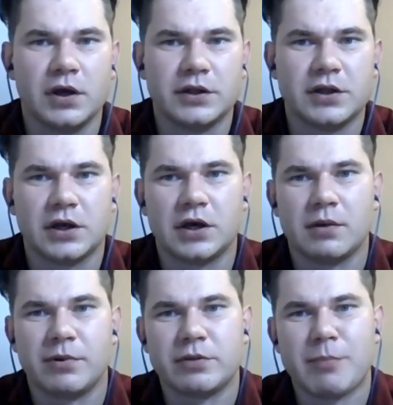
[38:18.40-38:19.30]
it,
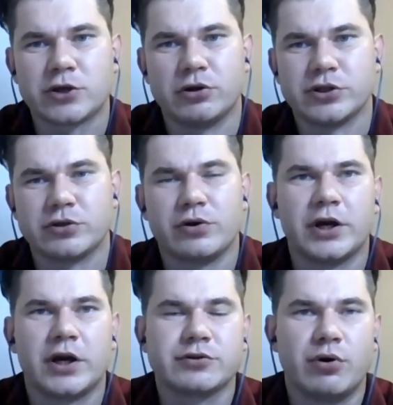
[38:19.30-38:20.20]
uh, but make sure that your
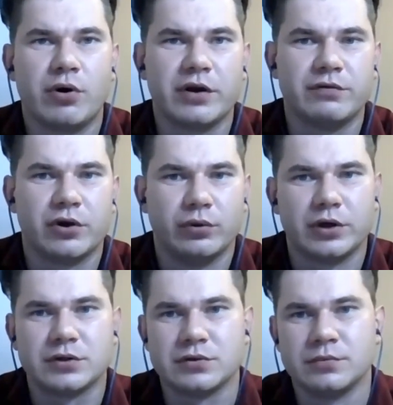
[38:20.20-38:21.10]
hair are strong if you are
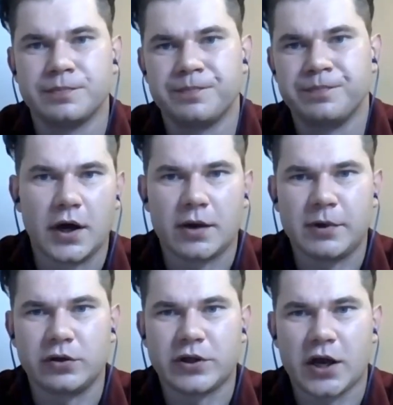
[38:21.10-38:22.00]
doing it. So I have
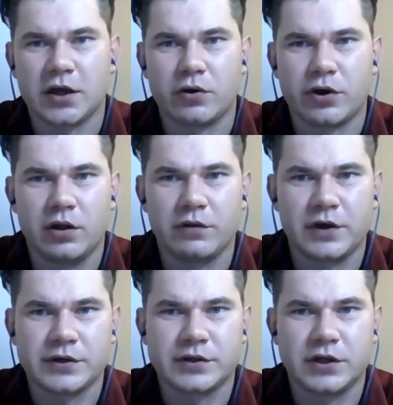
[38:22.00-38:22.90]
been taking oral
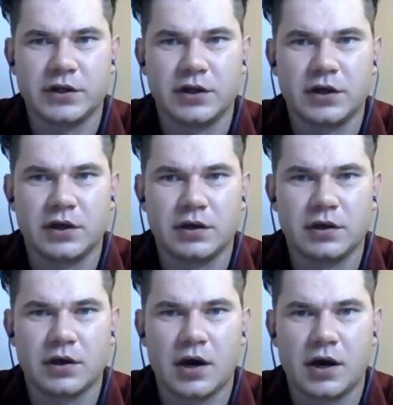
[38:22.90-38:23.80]
finasteride
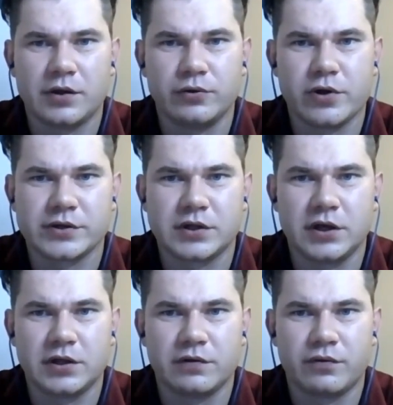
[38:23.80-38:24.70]
uh, and
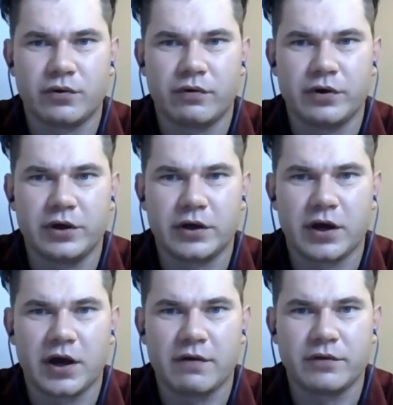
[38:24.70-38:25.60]
dutasteride for over a year, and
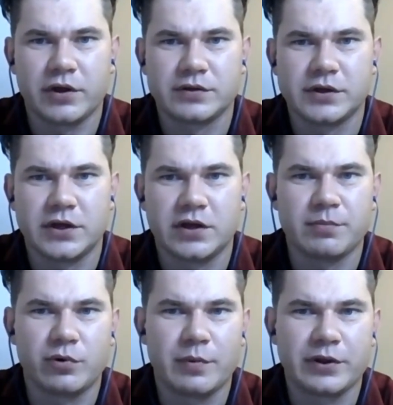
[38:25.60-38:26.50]
I have not seen any
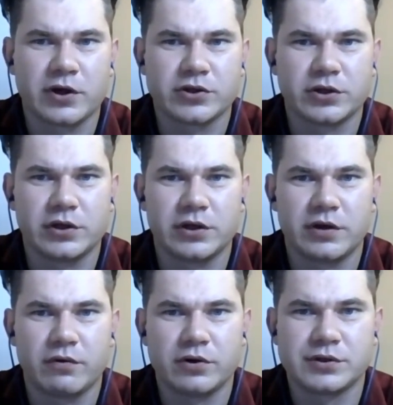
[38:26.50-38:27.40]
improvement. Actually,
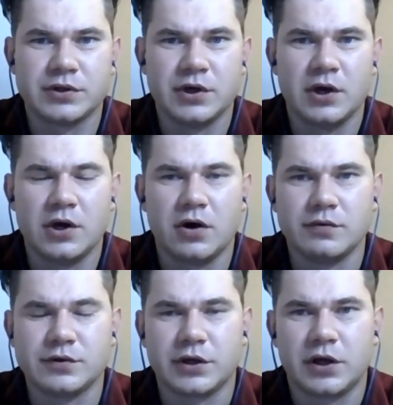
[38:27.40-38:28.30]
reverse
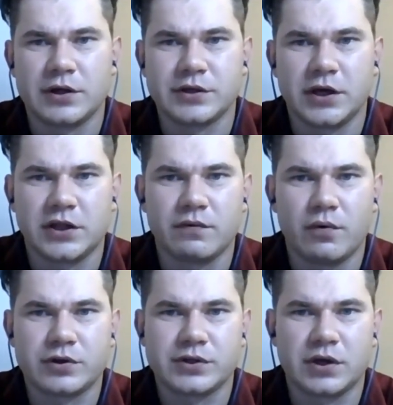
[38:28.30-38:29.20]
of the hair loss getting
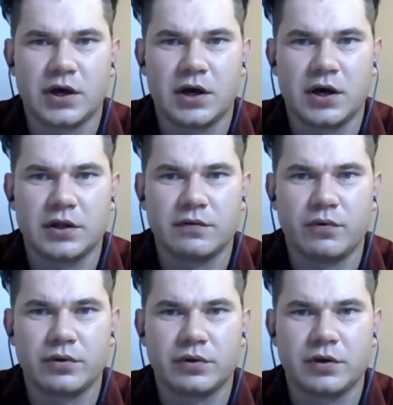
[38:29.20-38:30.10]
worse, and
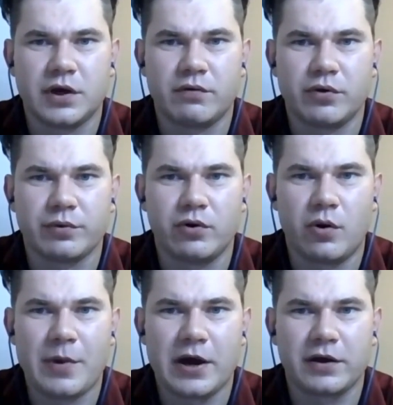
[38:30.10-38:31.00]
won't hair won't
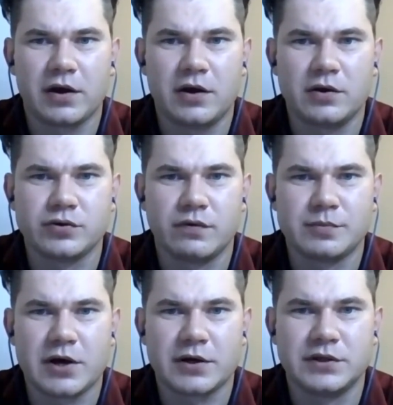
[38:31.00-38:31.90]
grow back. Also, with
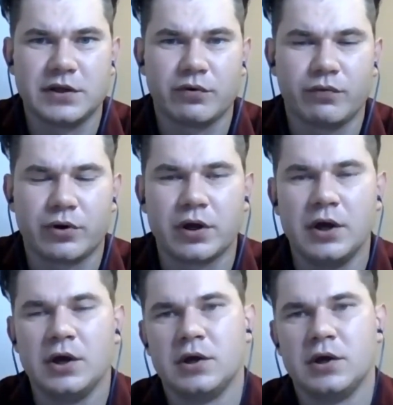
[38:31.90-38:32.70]
Nox, they won't work.